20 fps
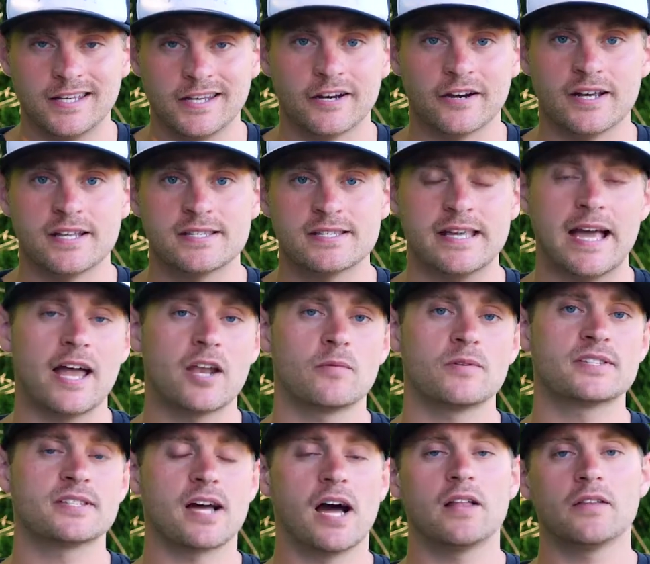here in Seattle,
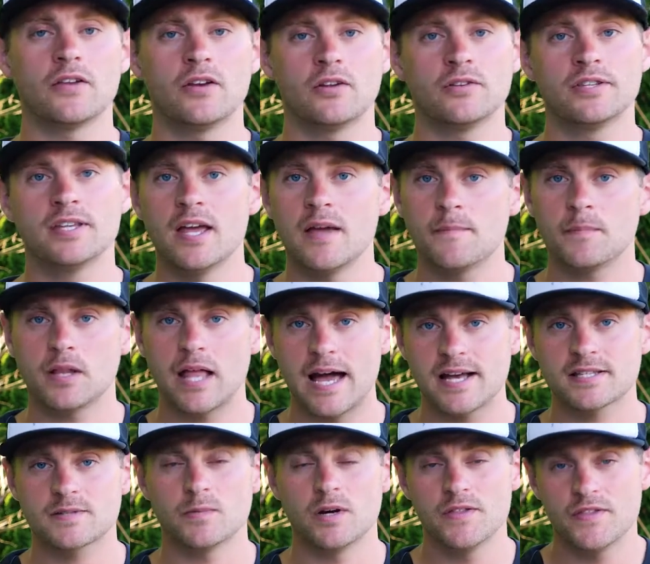we saw a little dip
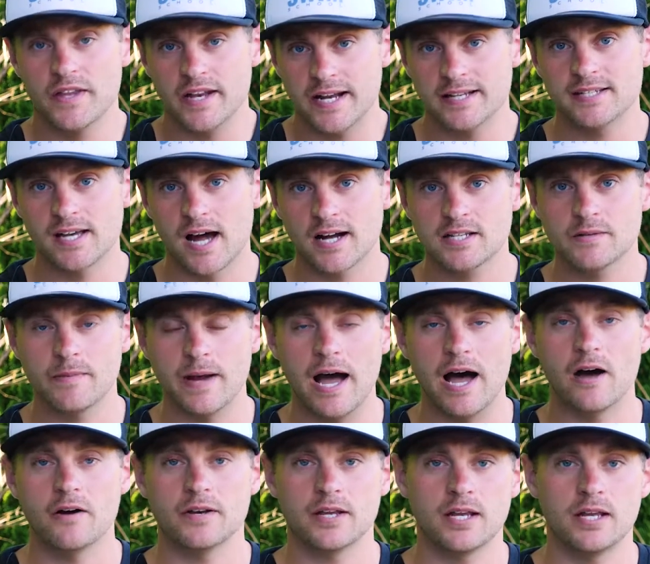last month that I talked
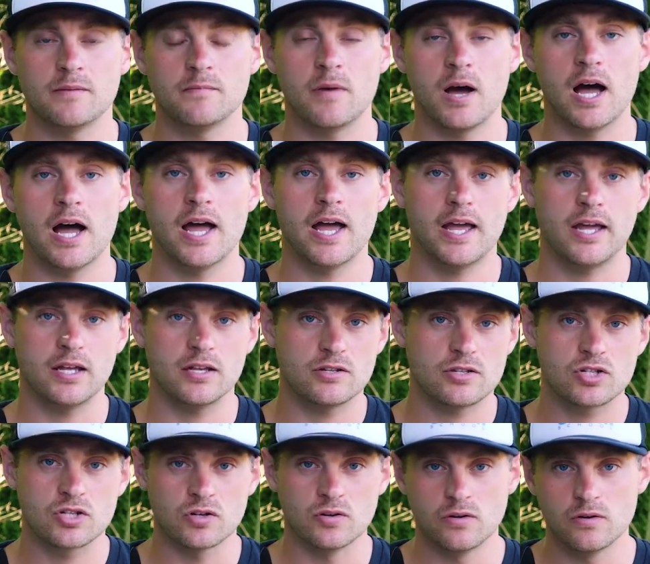about in my
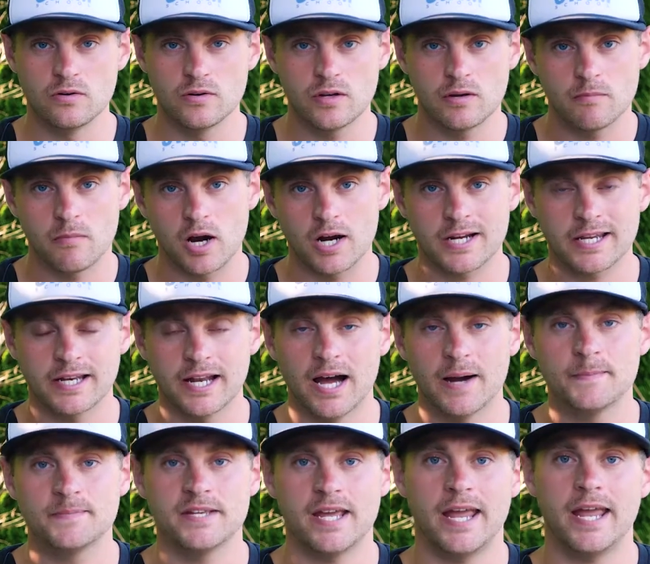June market
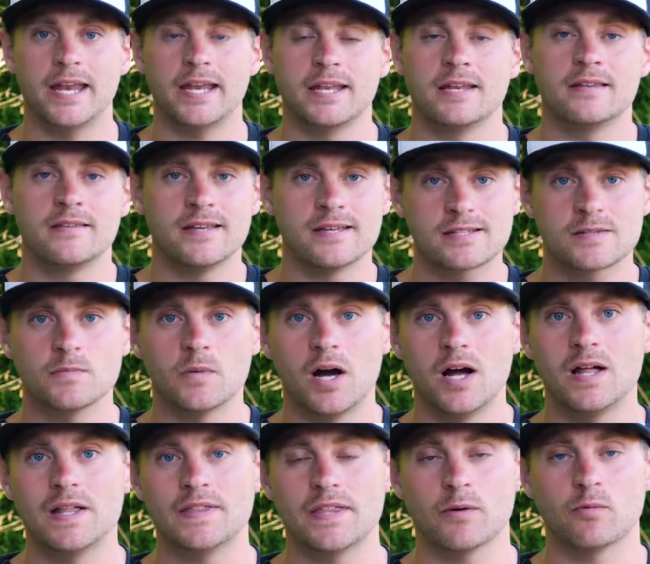update. And this
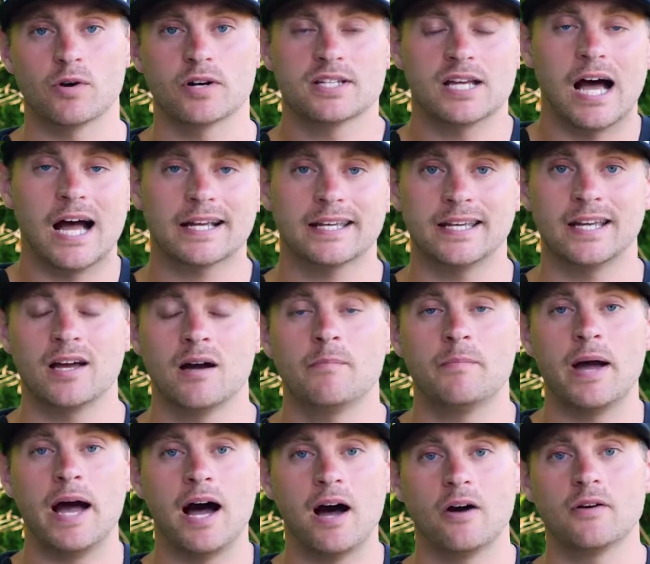month, we're talking
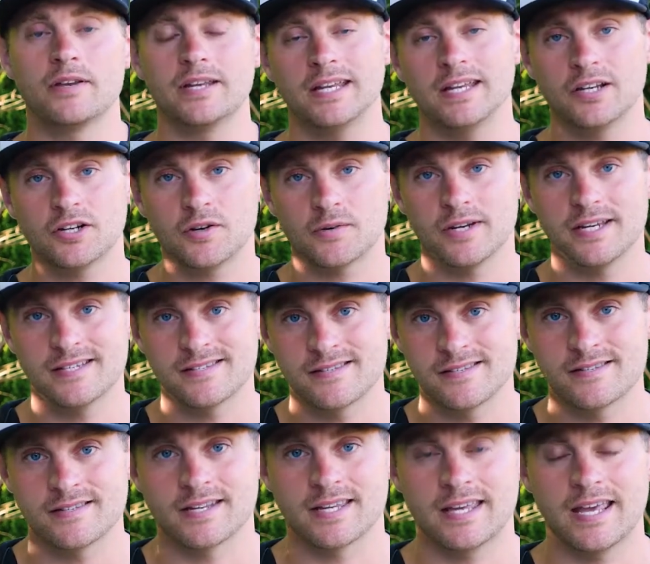about
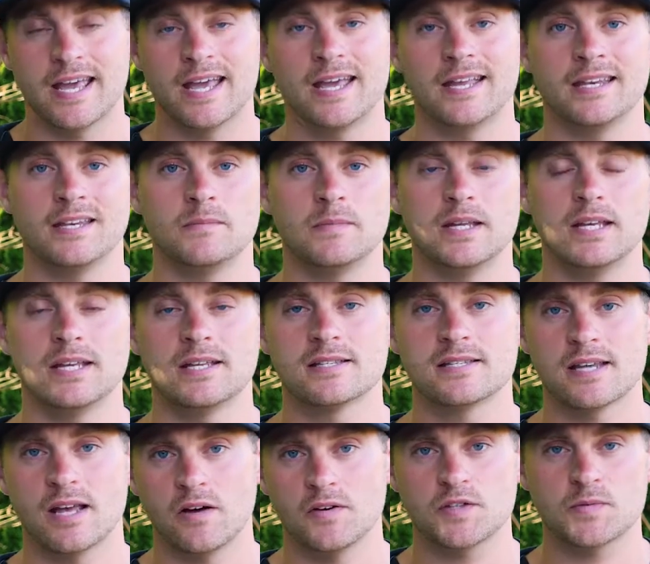increases again in median
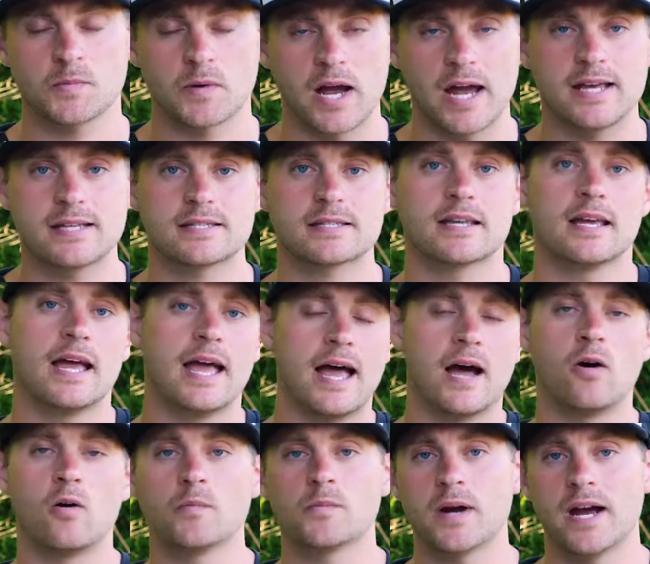sales price.
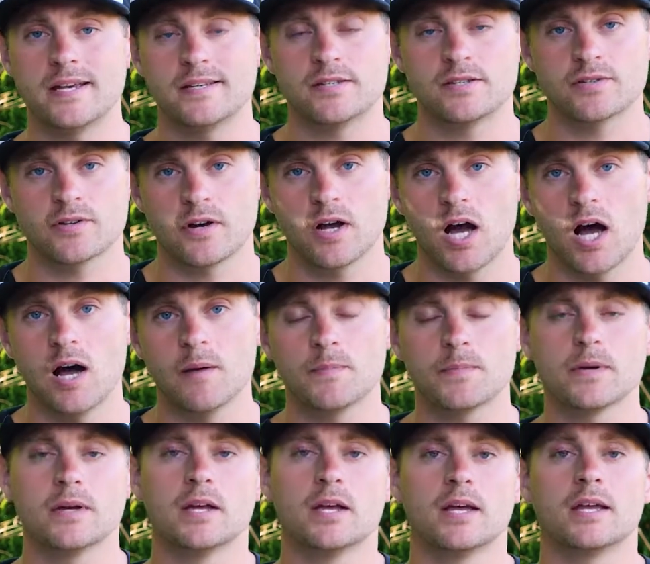Home prices are
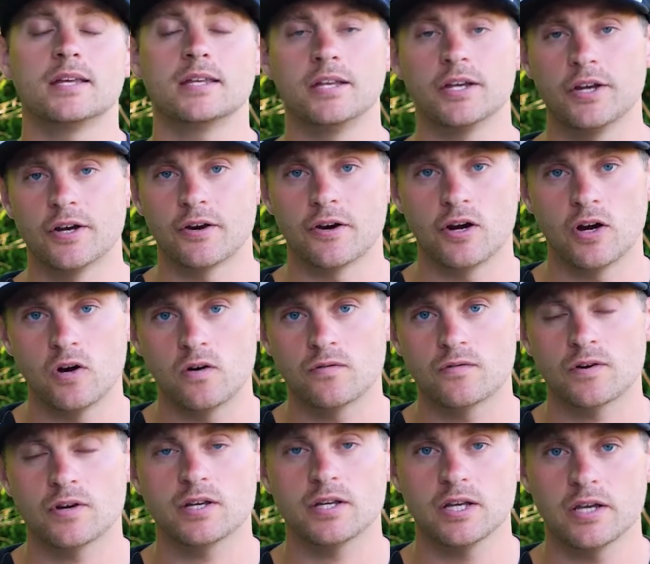up year
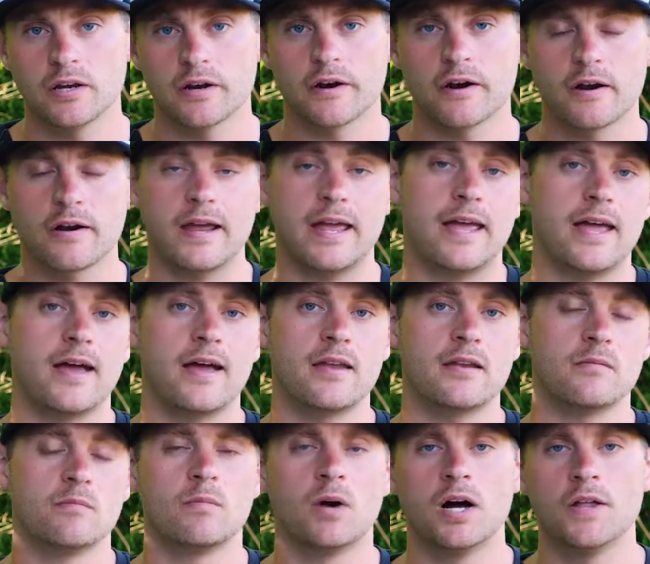over year
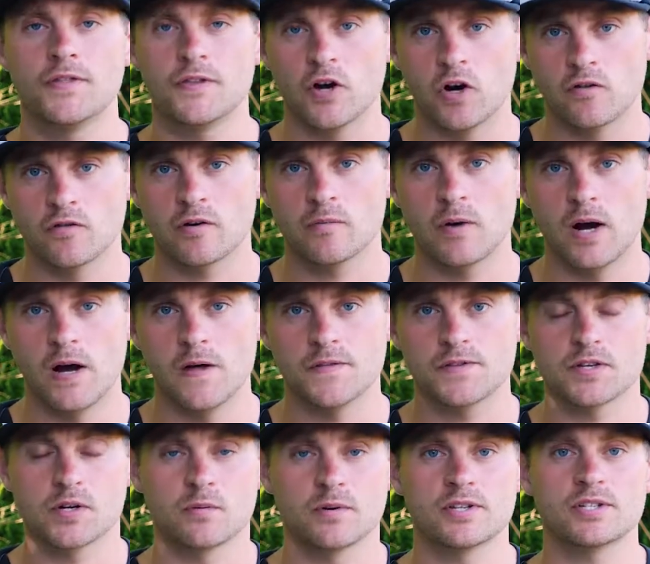and month over
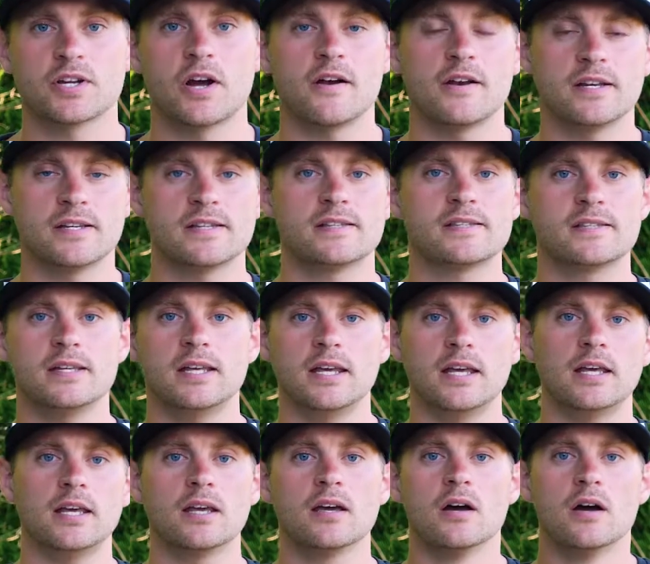month. So we're starting to
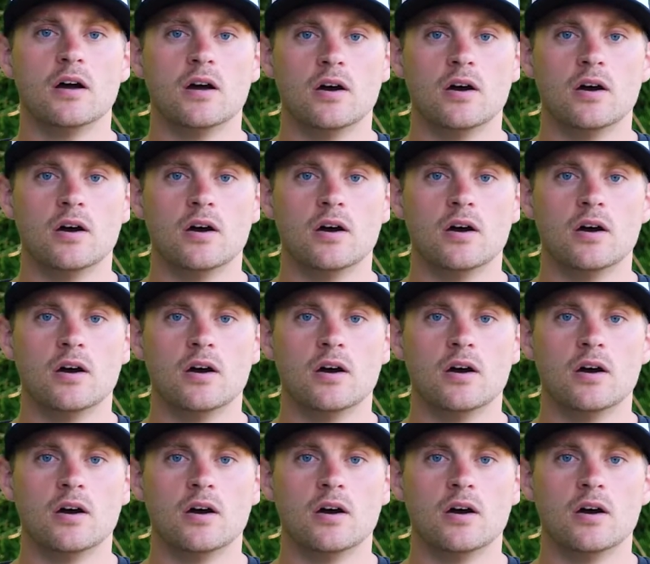see